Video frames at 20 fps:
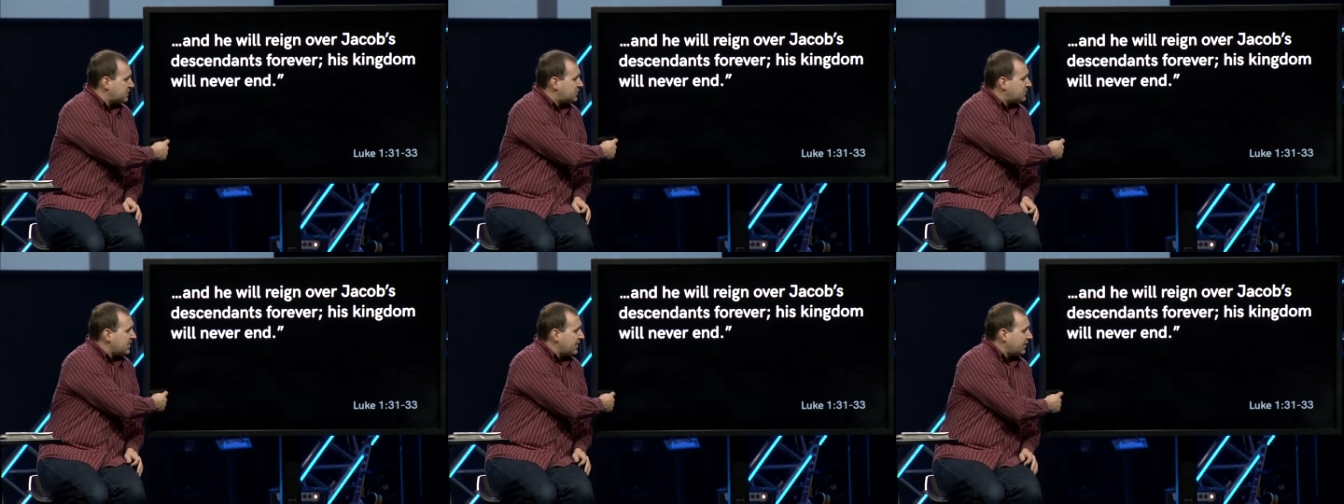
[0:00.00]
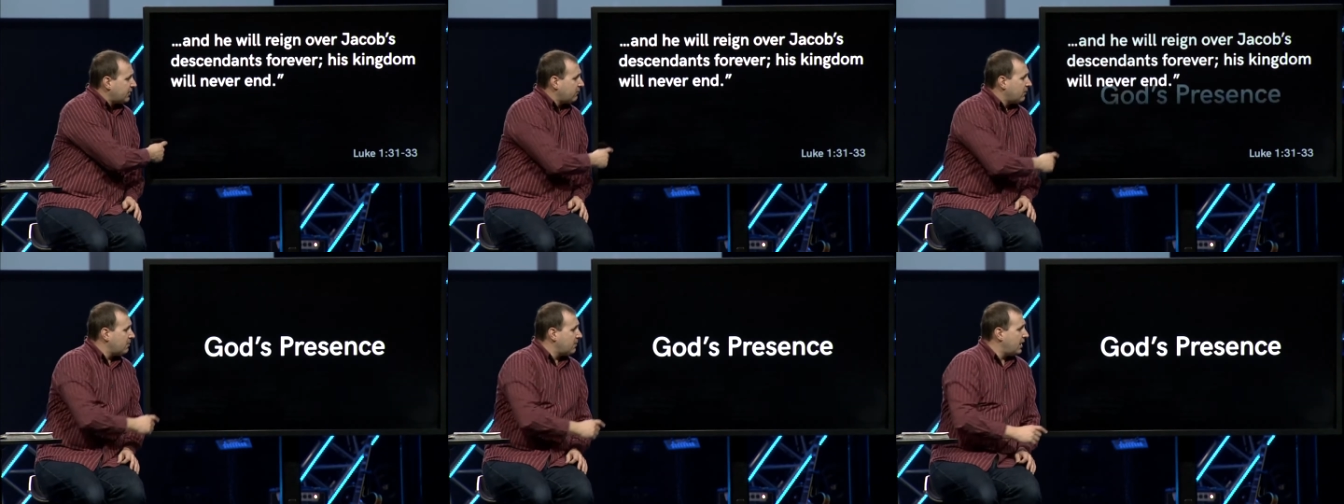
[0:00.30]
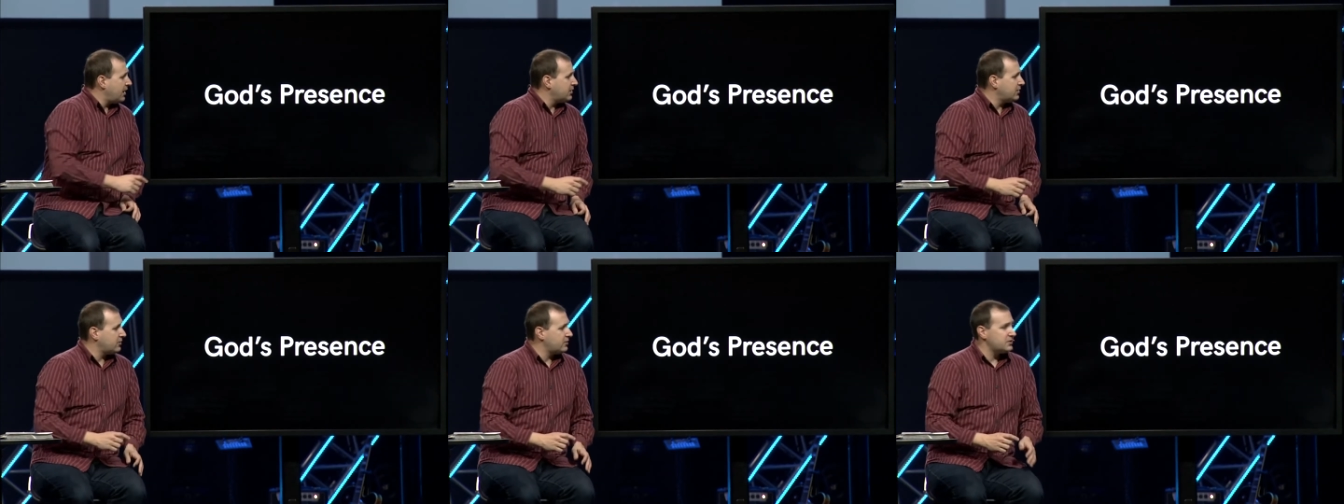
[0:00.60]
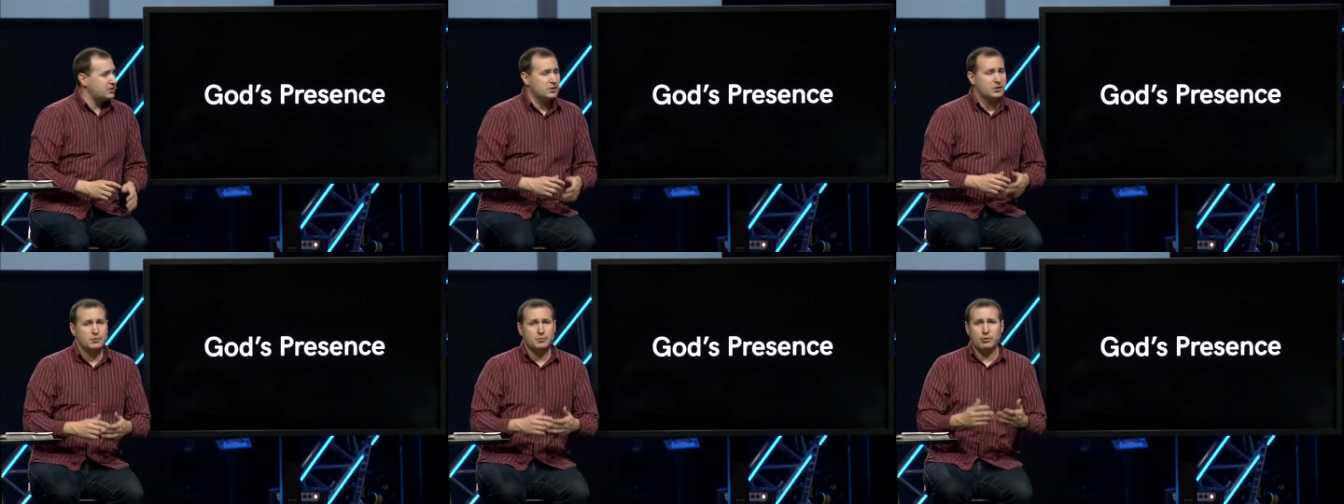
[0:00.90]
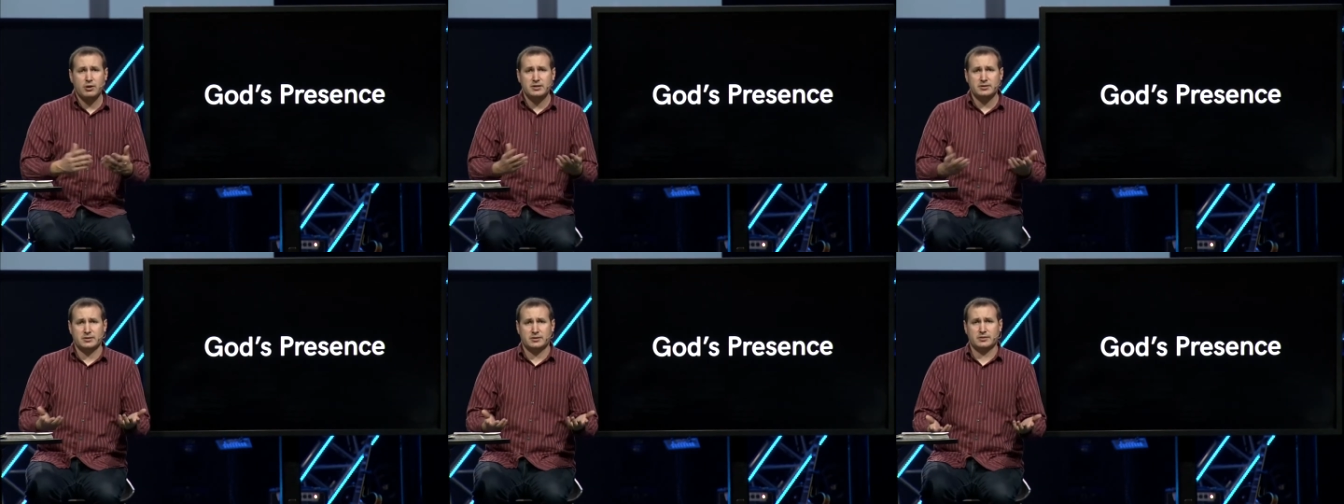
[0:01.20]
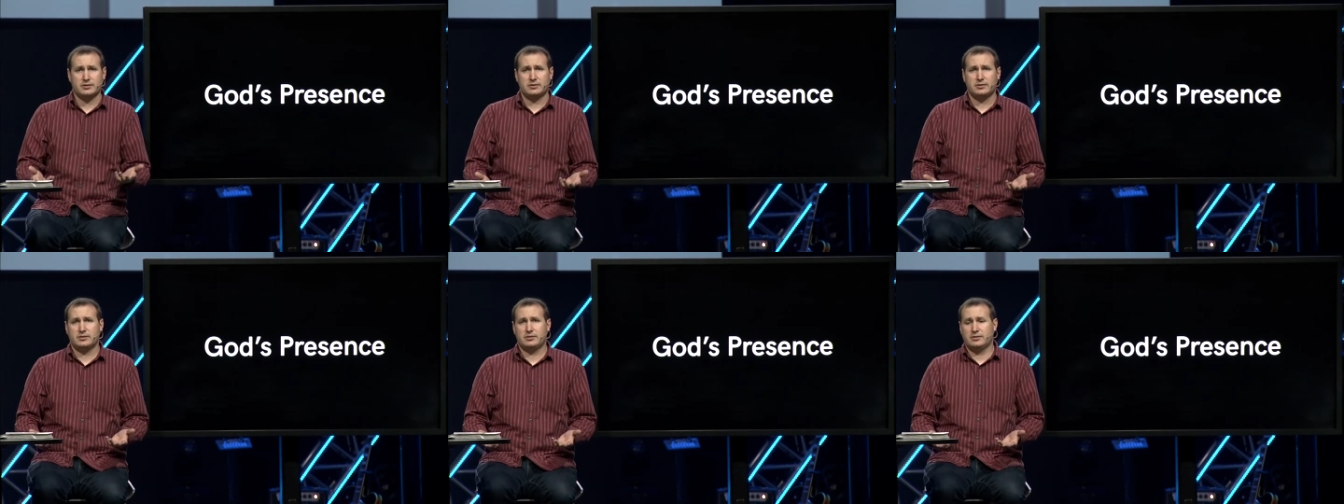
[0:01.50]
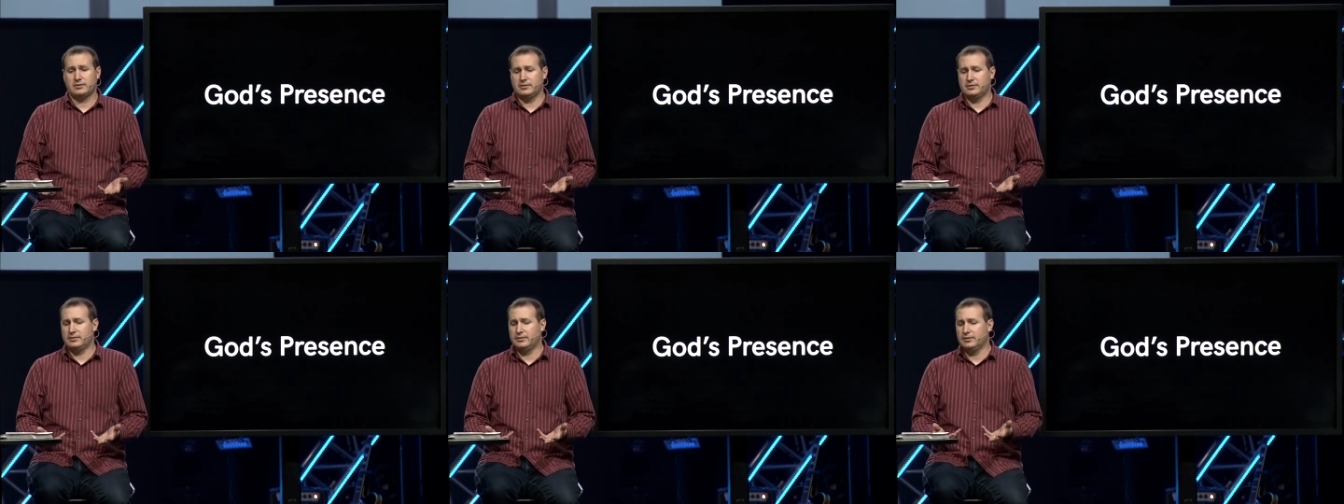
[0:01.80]
the second reminder is his presence.
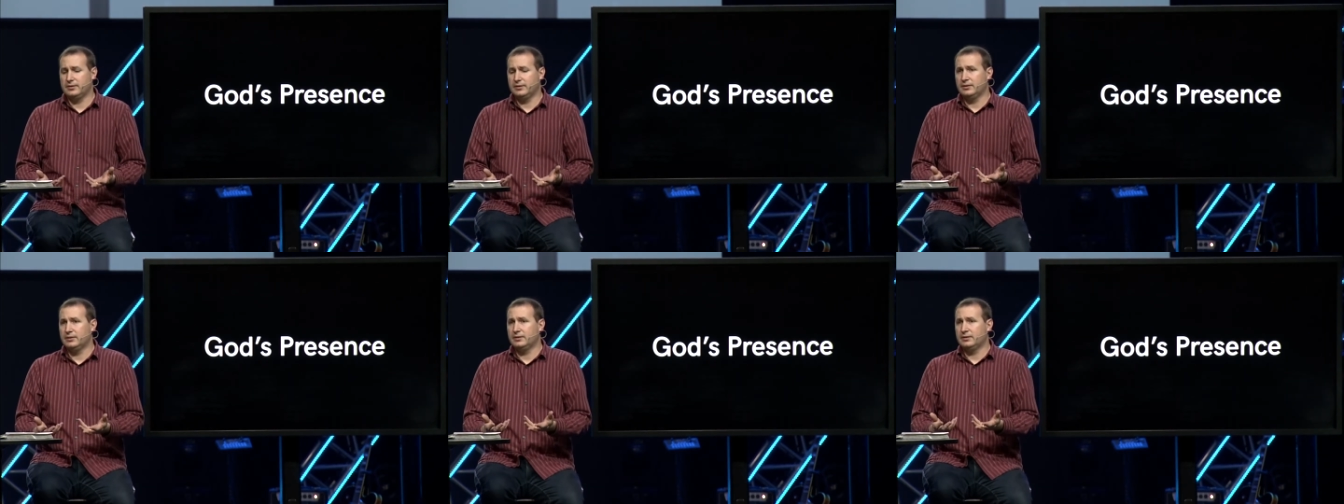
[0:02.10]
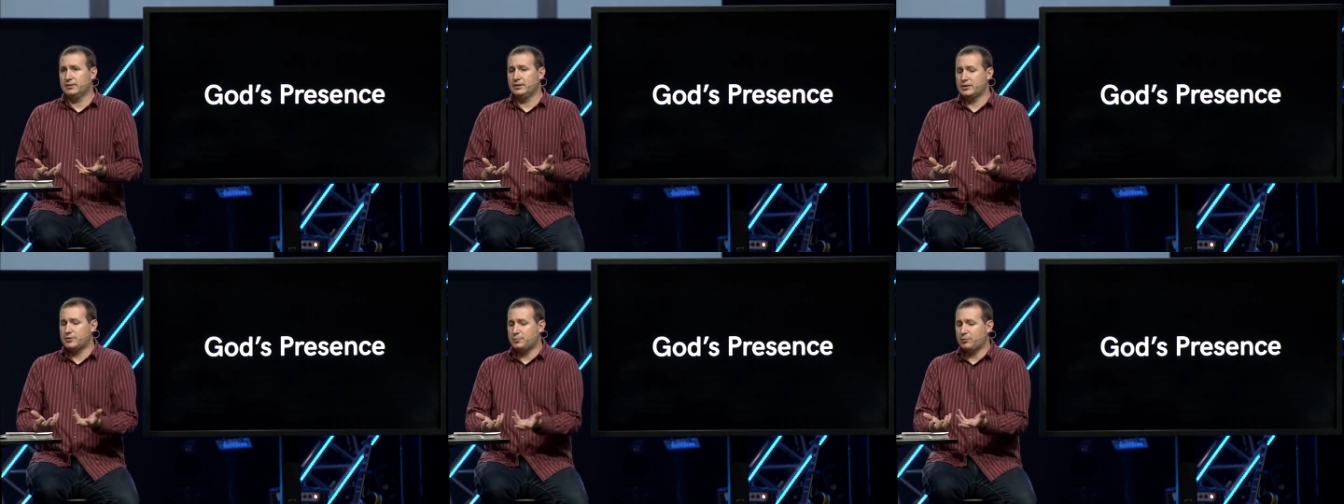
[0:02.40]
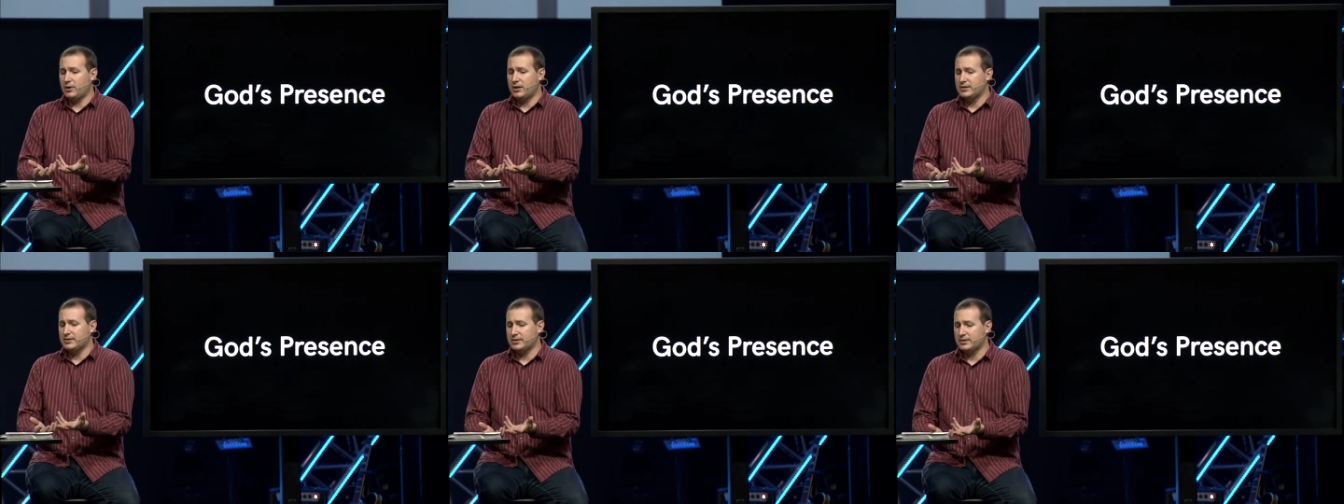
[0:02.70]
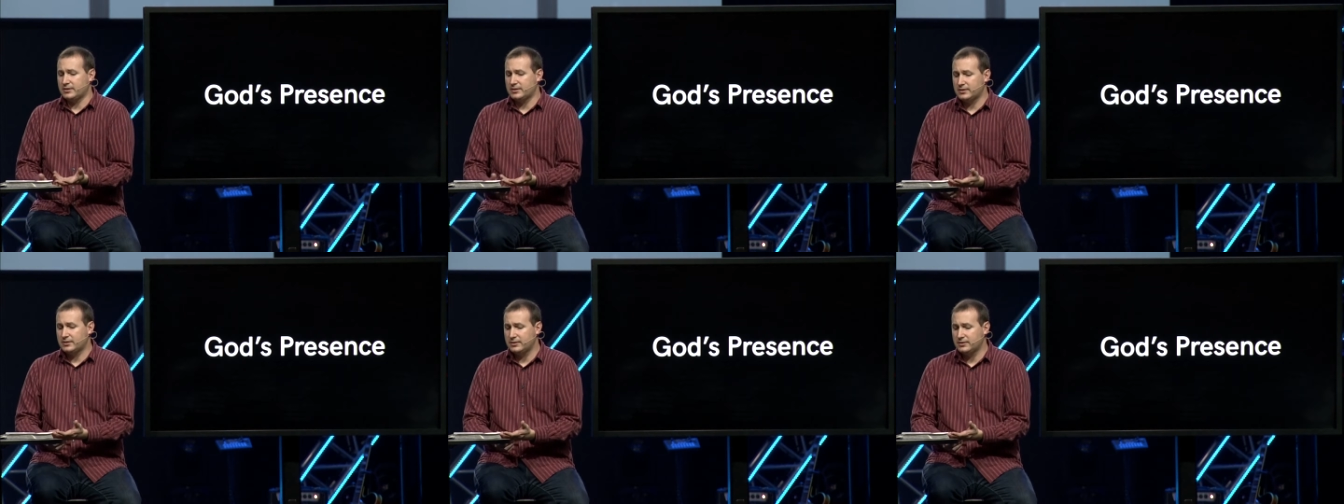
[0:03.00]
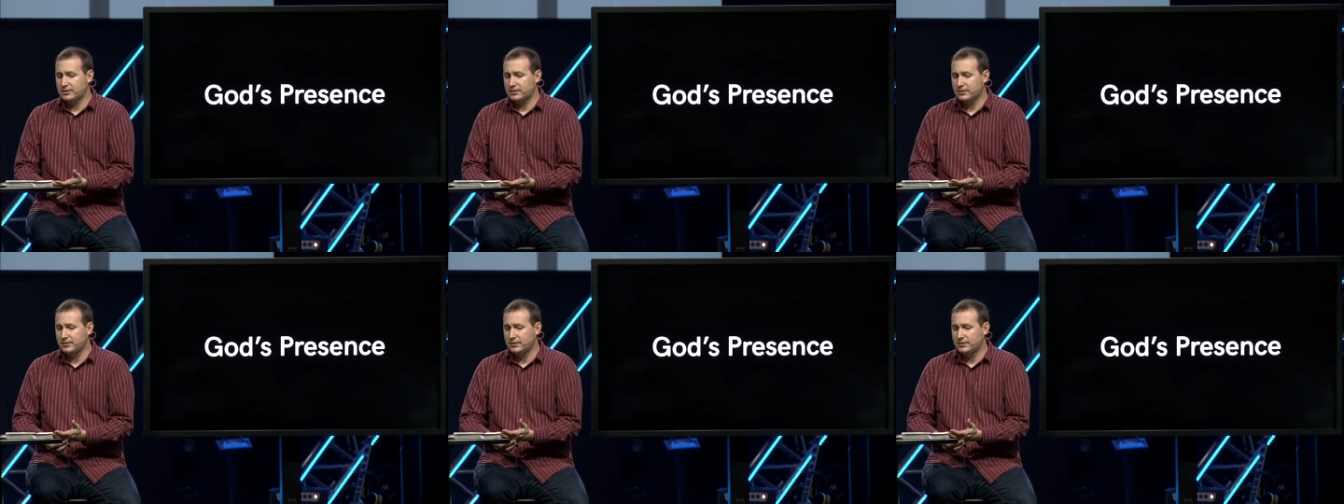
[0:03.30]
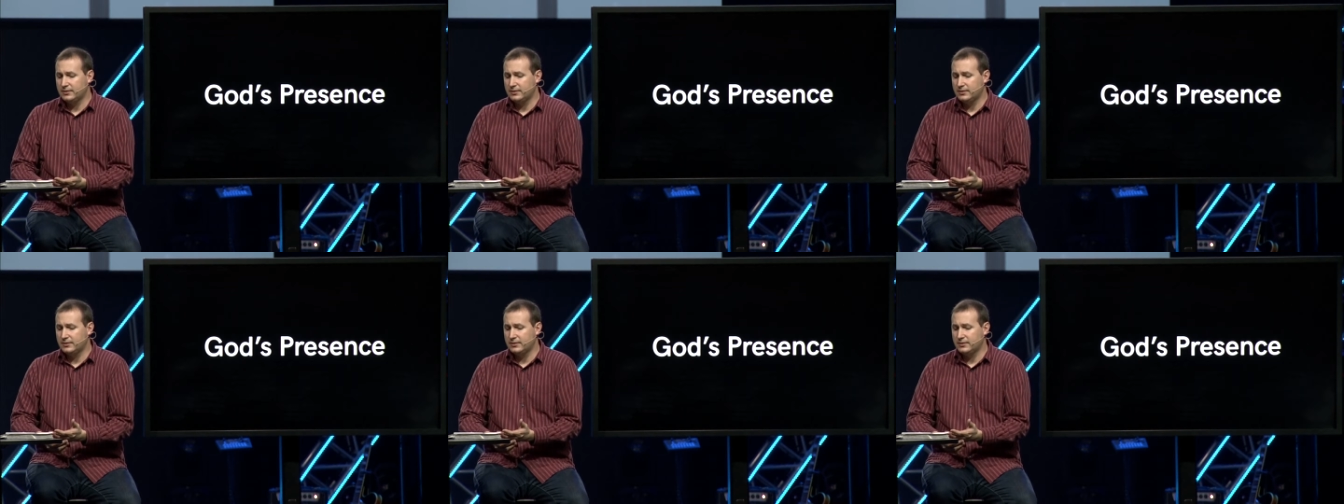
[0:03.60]
His presence.